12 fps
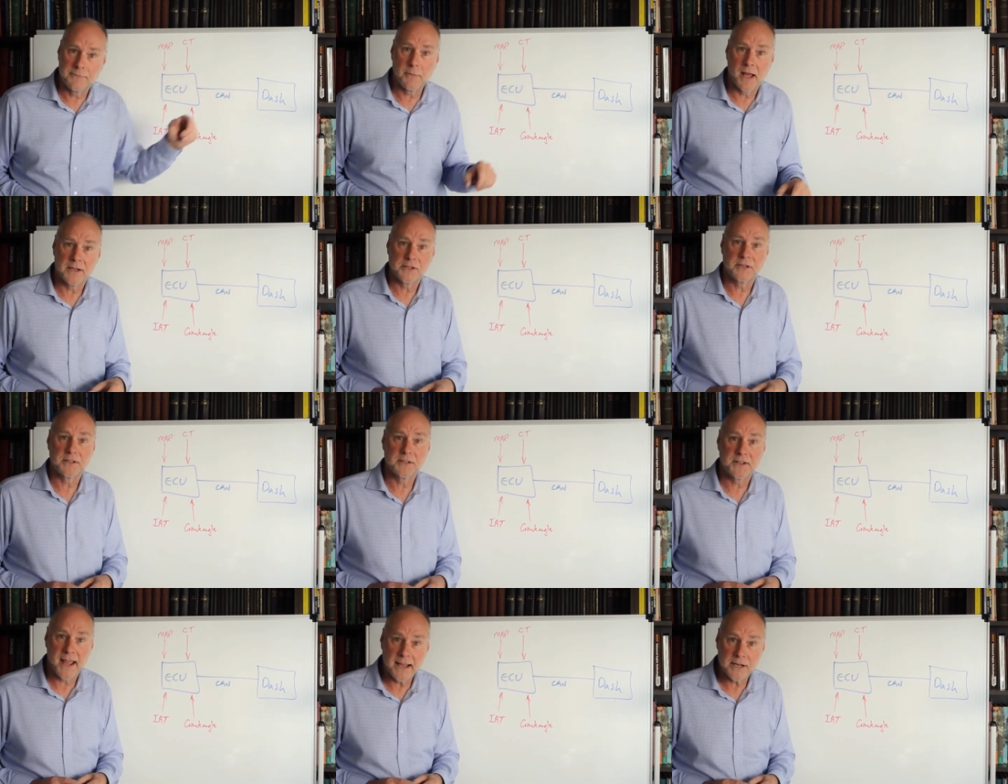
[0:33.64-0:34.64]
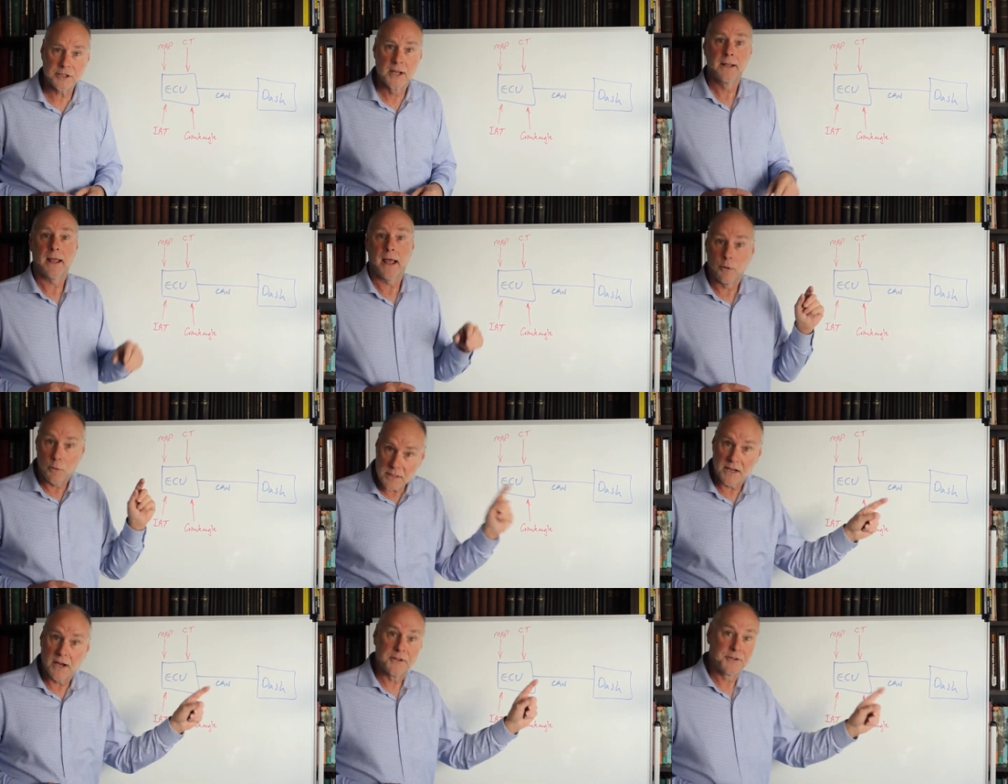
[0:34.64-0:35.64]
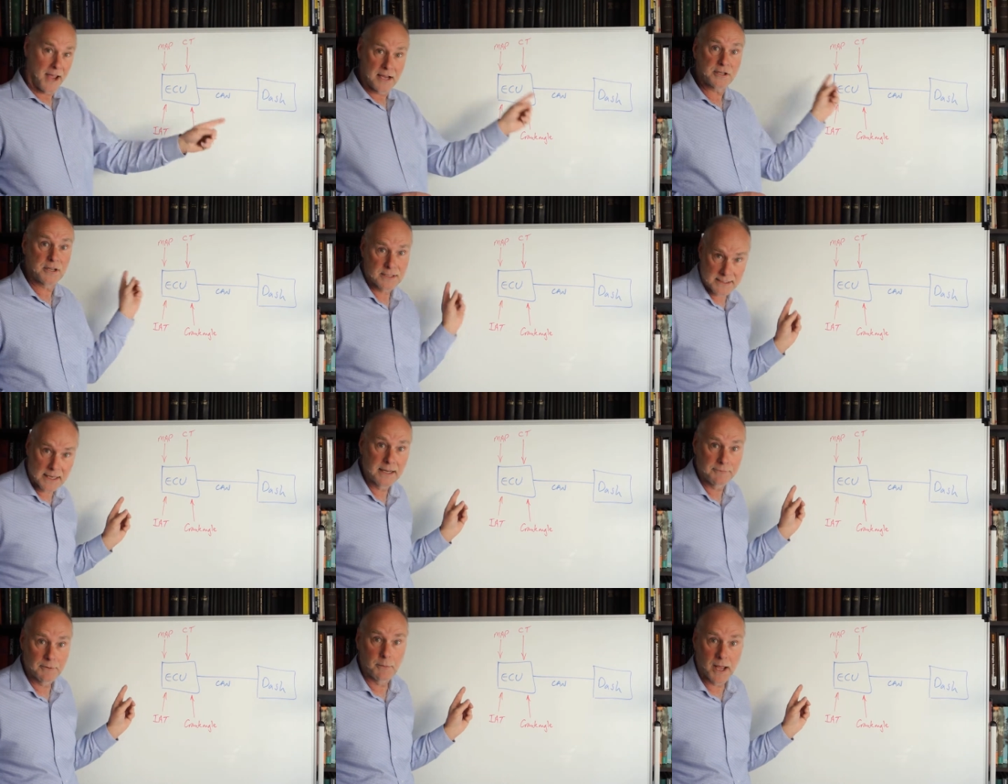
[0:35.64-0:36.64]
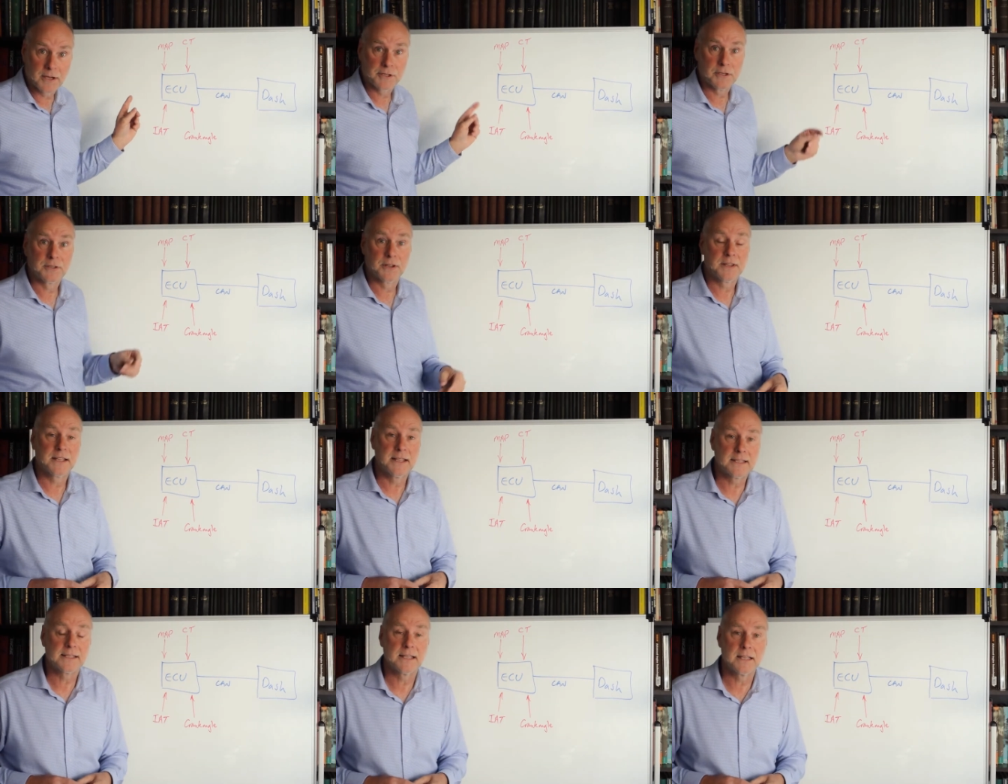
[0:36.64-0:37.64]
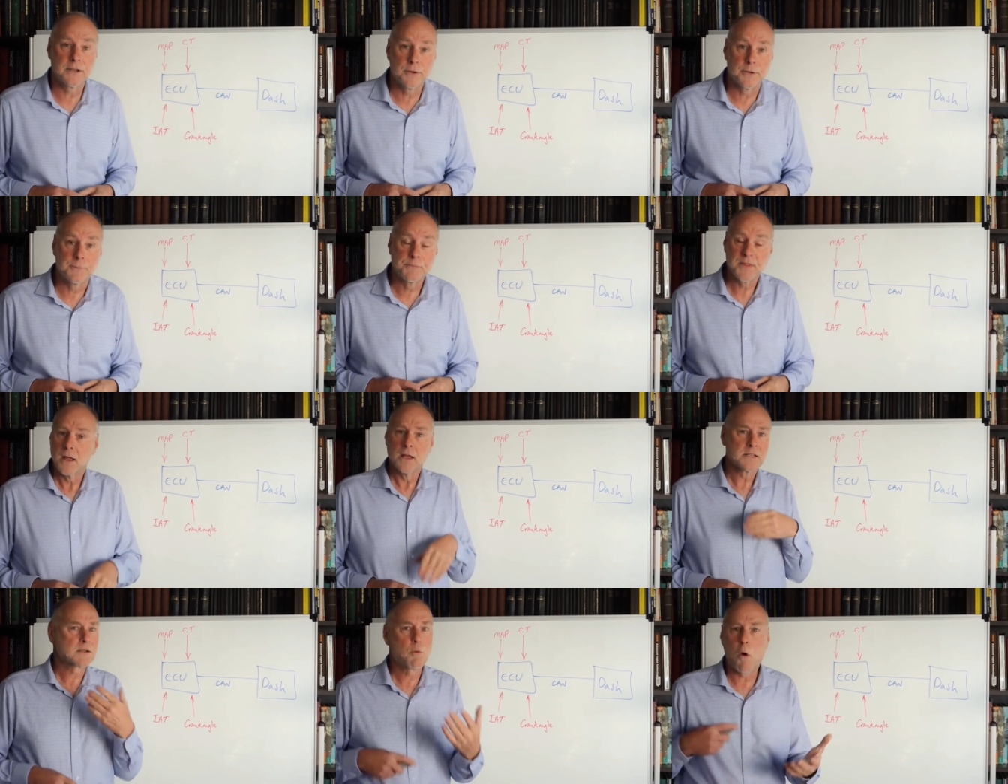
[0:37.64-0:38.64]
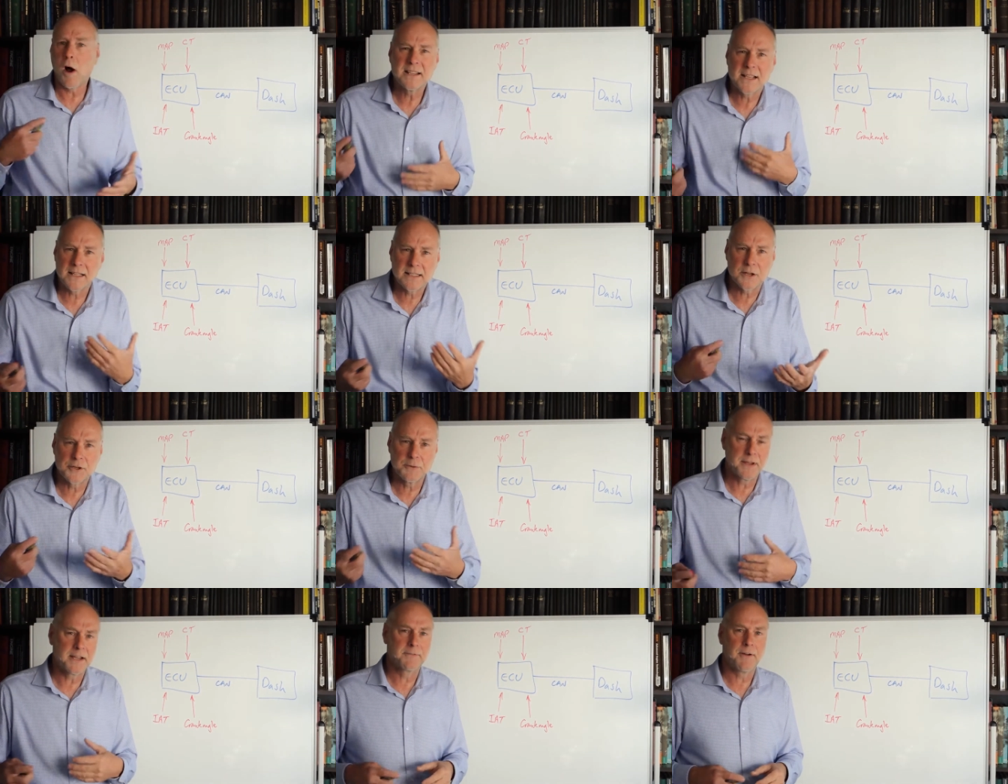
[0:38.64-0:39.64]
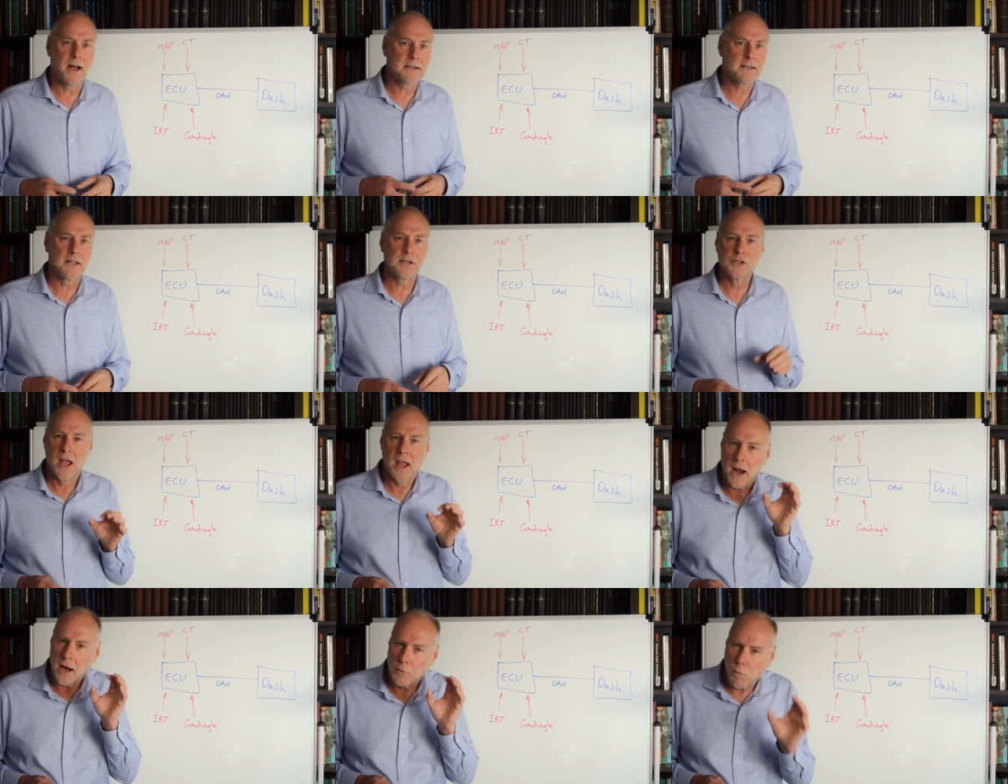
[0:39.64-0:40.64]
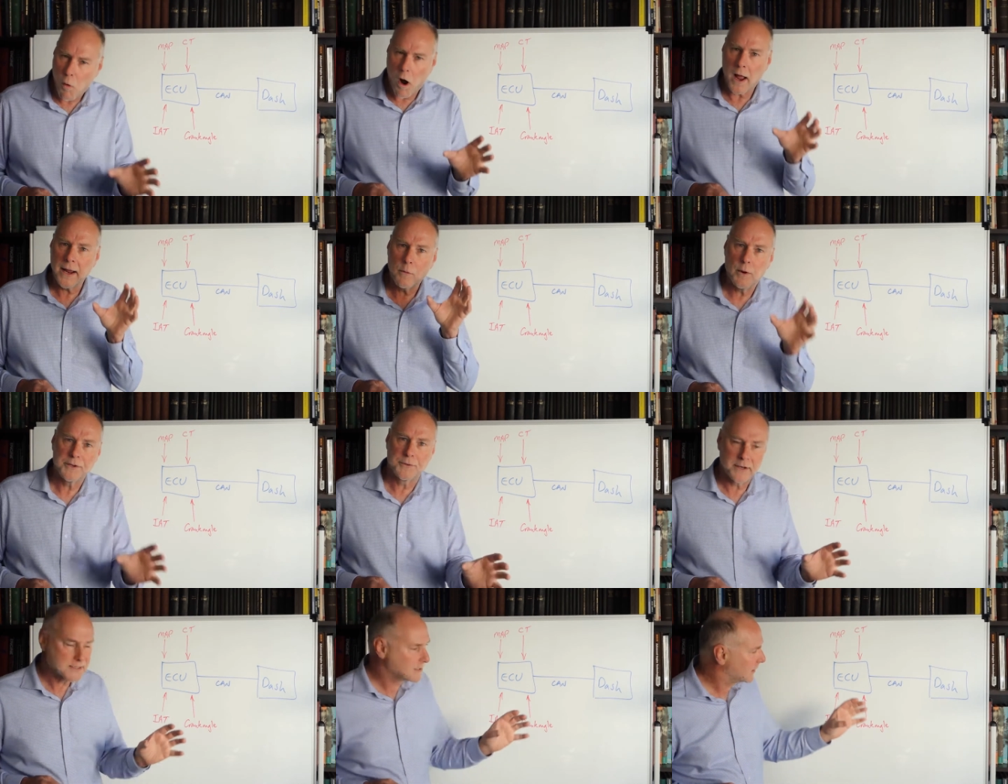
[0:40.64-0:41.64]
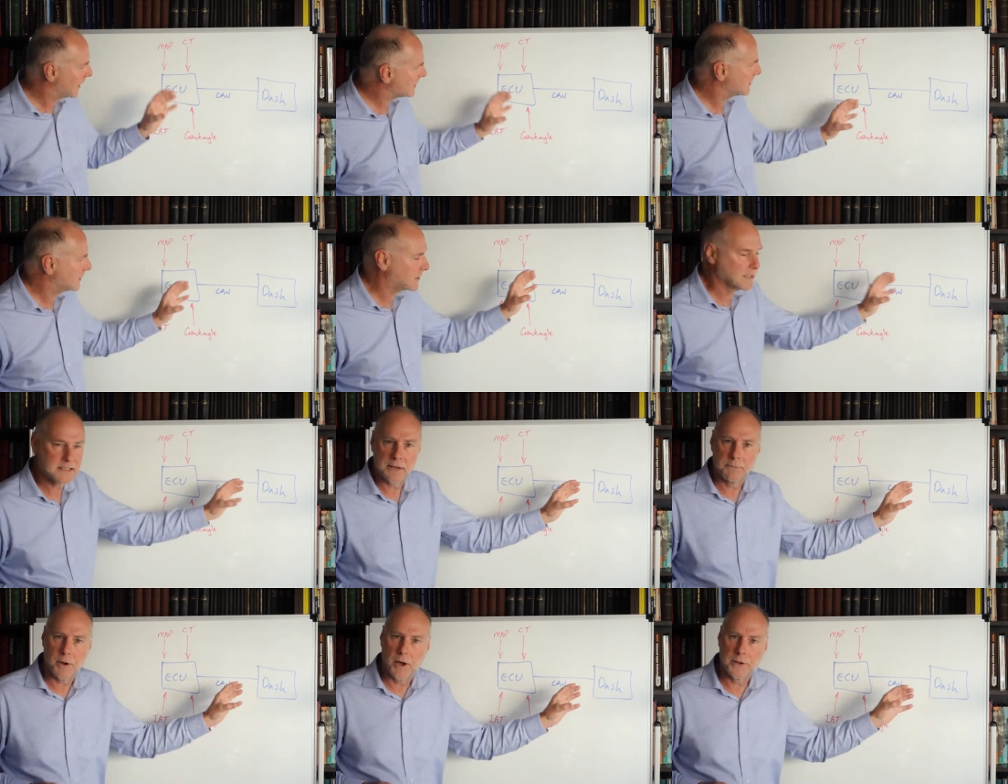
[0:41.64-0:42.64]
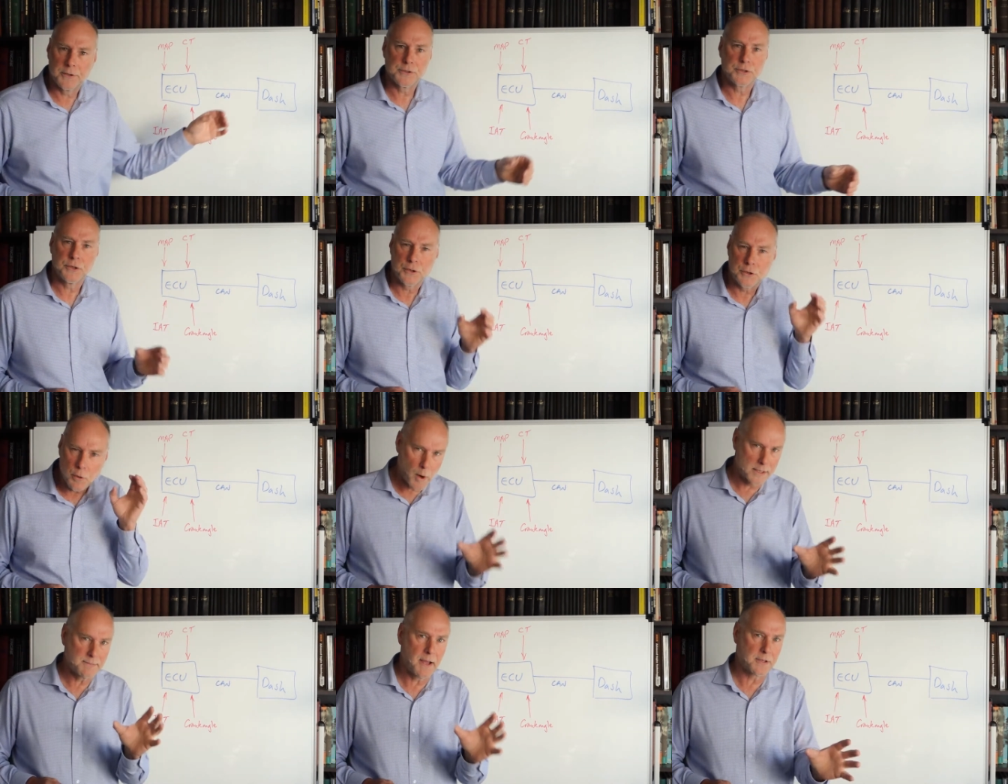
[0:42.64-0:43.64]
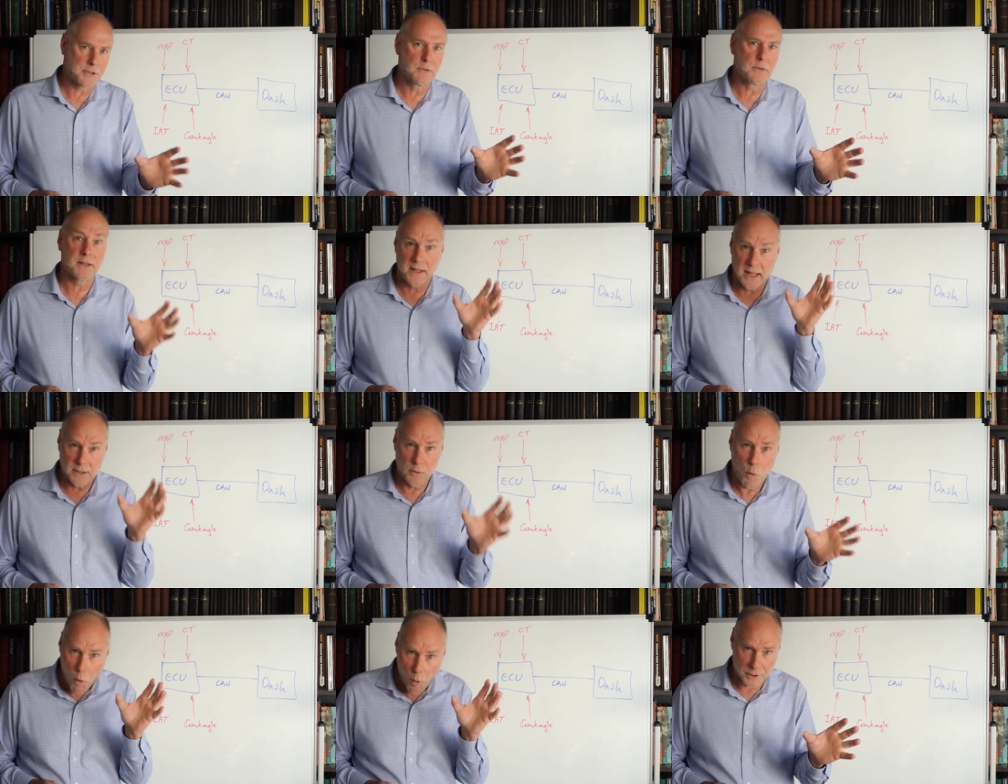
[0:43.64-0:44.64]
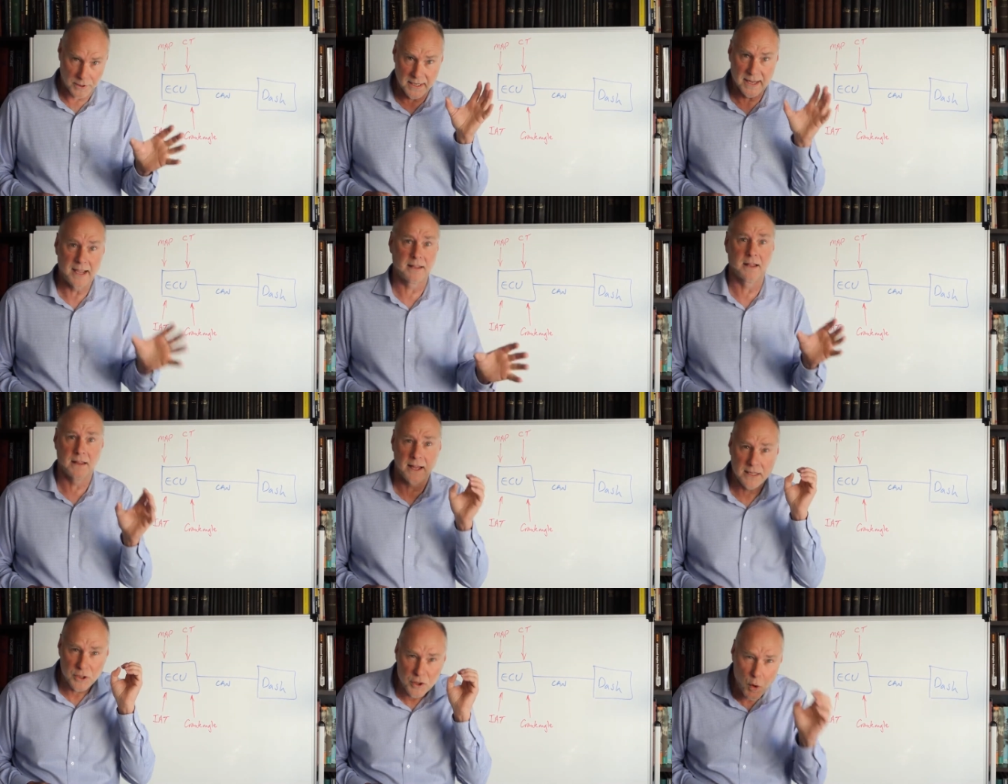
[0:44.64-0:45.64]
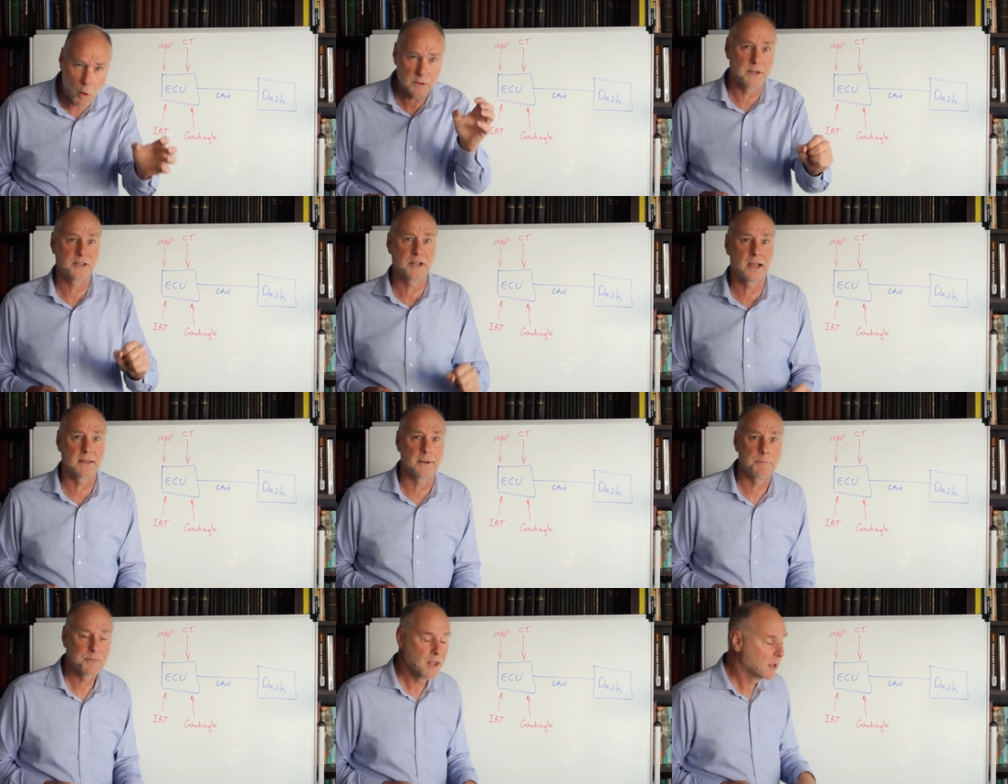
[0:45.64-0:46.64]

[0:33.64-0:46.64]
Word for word: information to the dash and also the dash can send information to the ECU. So why is that such a big advantage and why when you are selecting these components you should always make sure that they can work together, they can talk to each other.